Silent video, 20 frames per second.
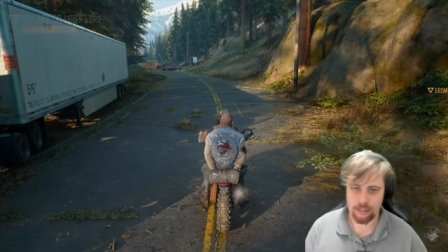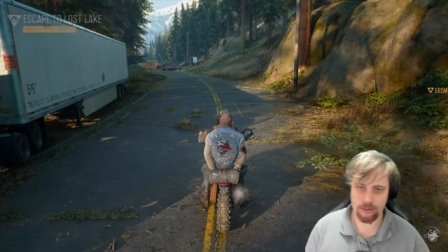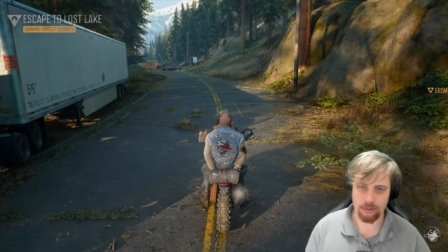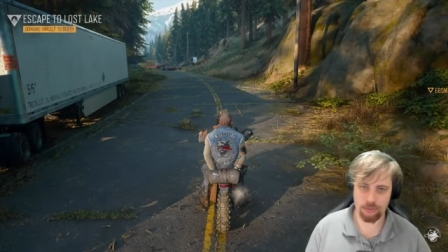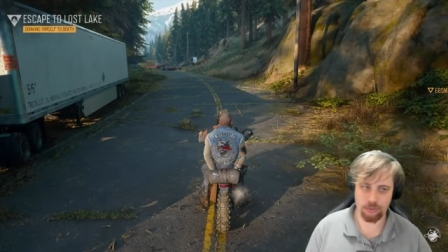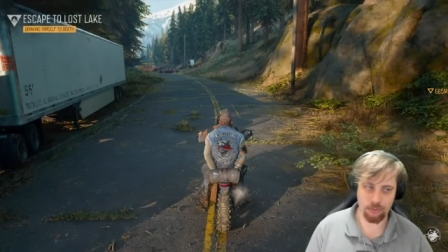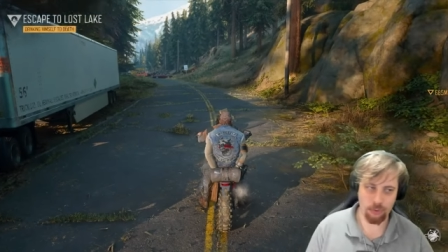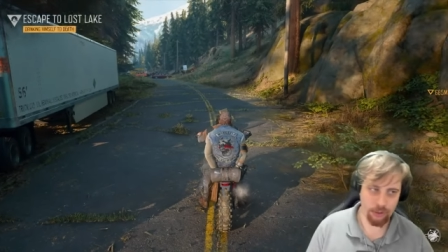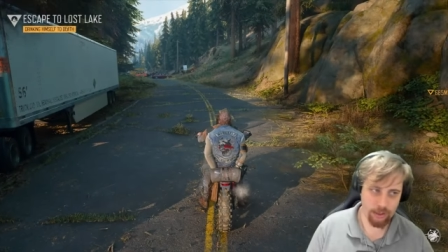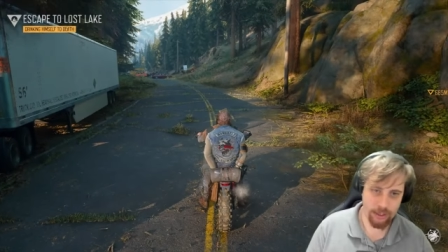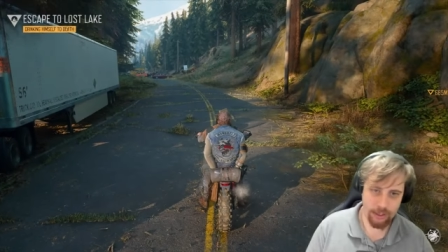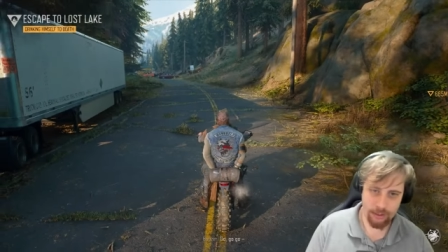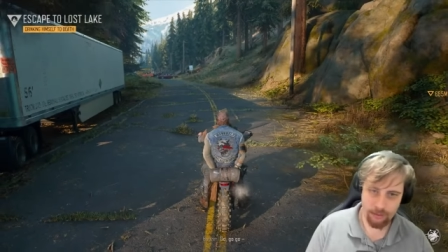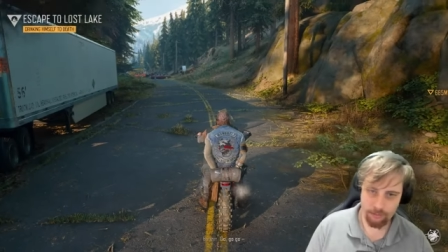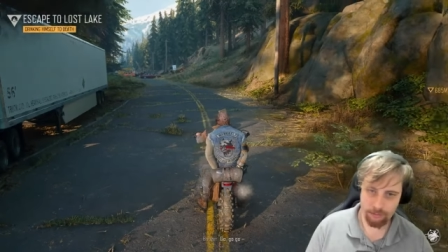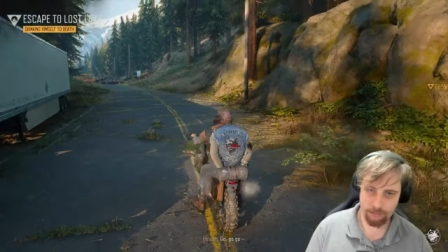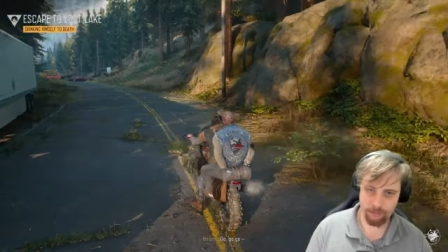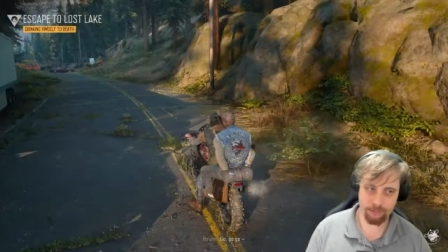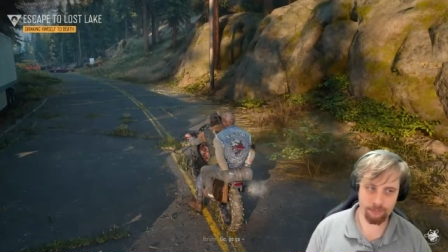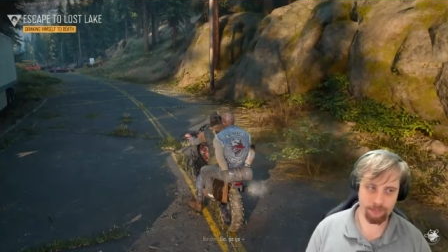It's running?
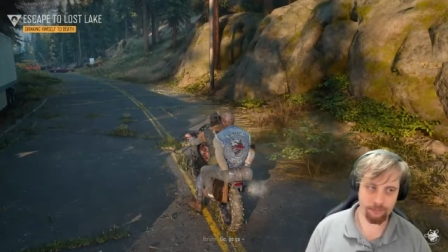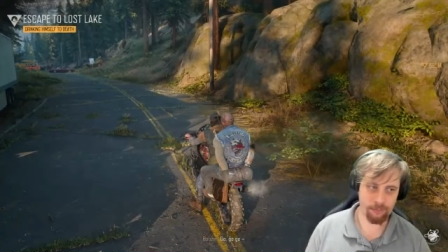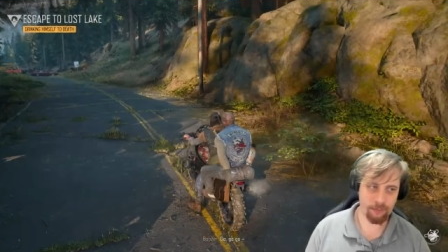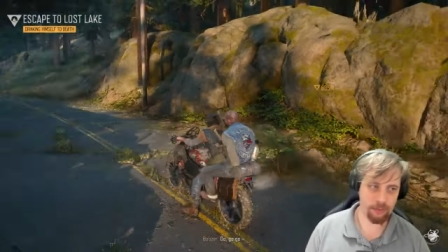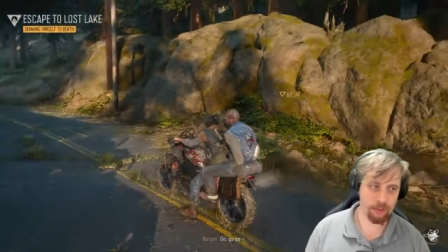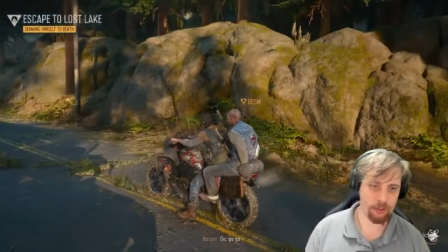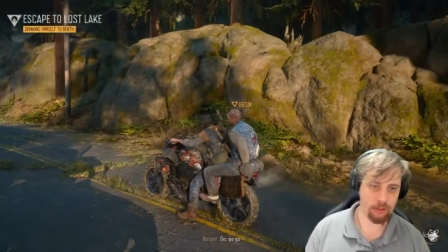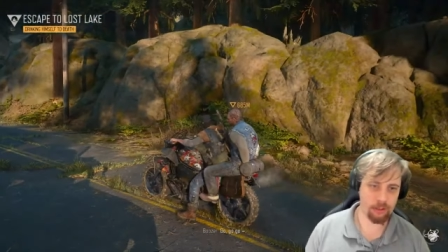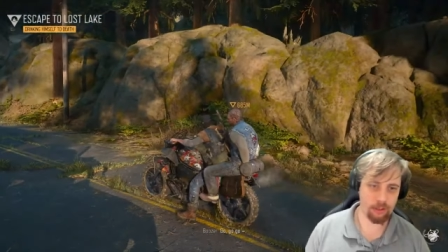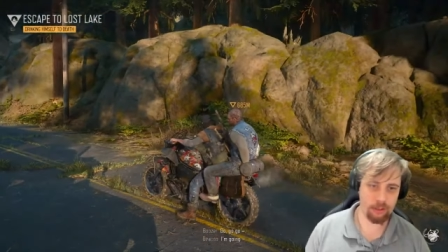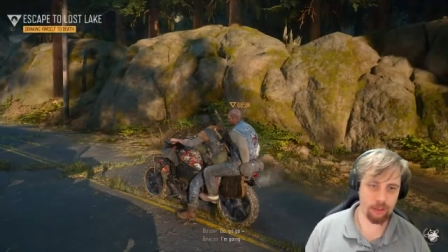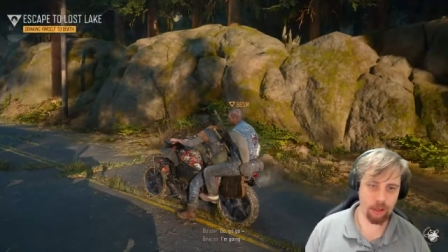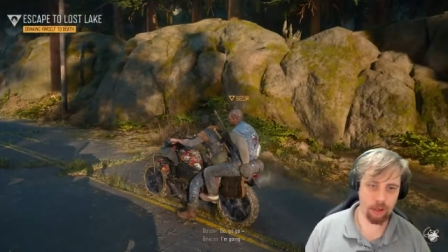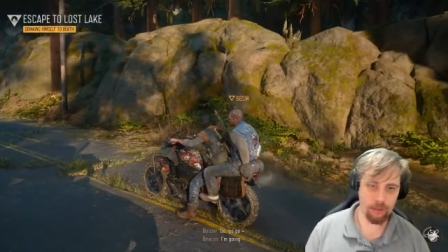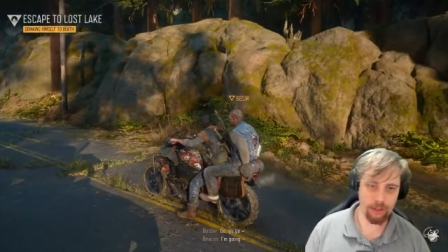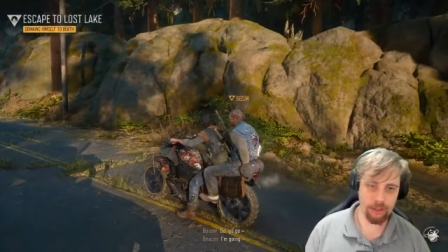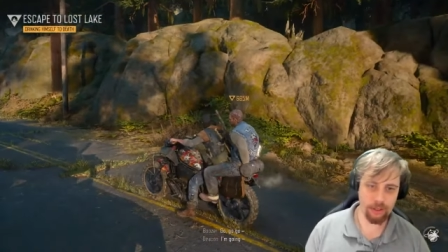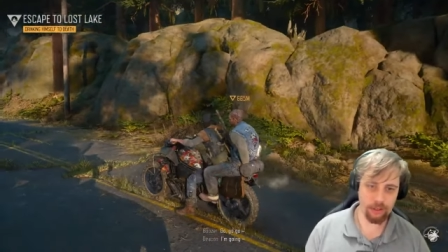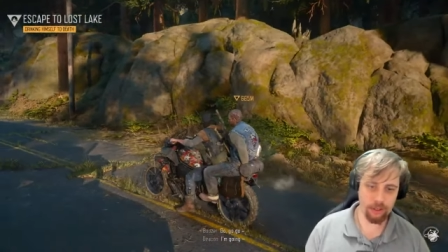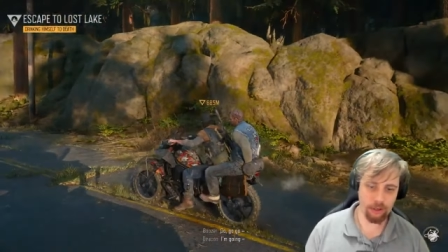Go, go, go. I'm
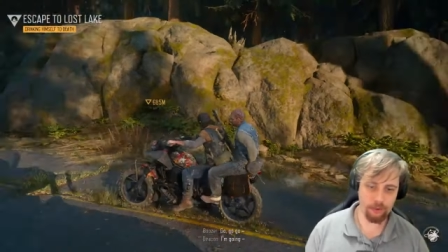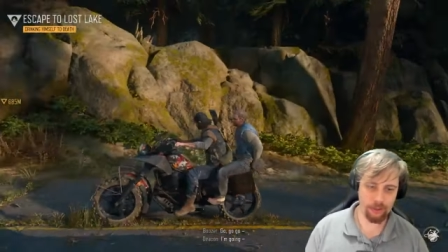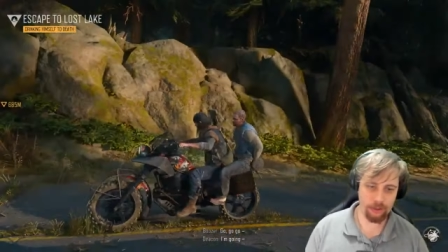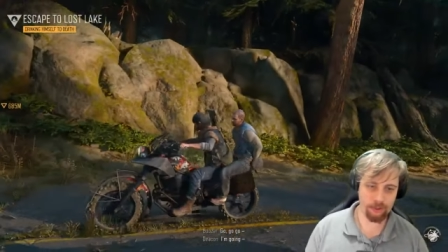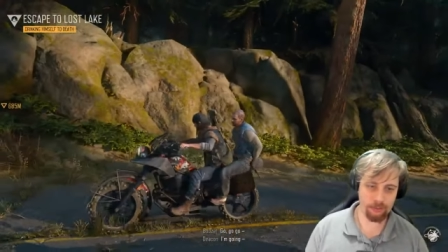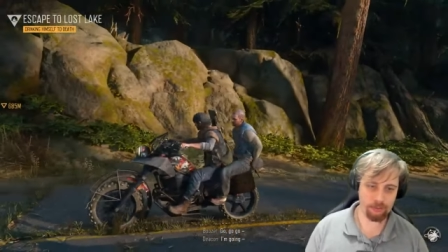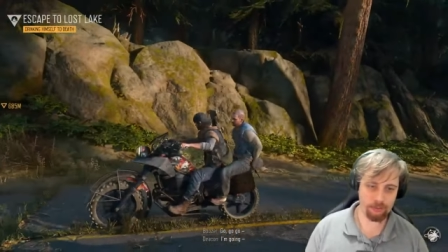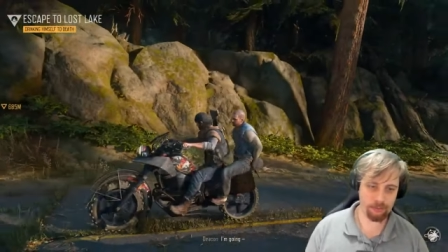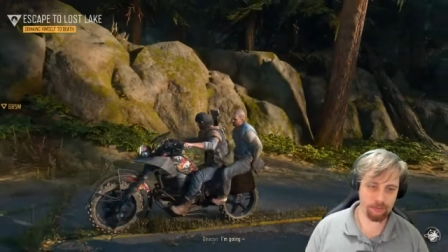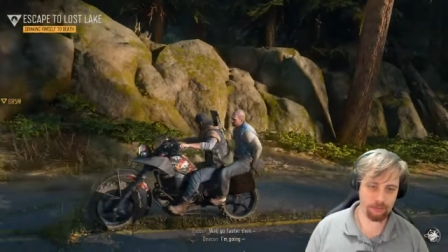going, going.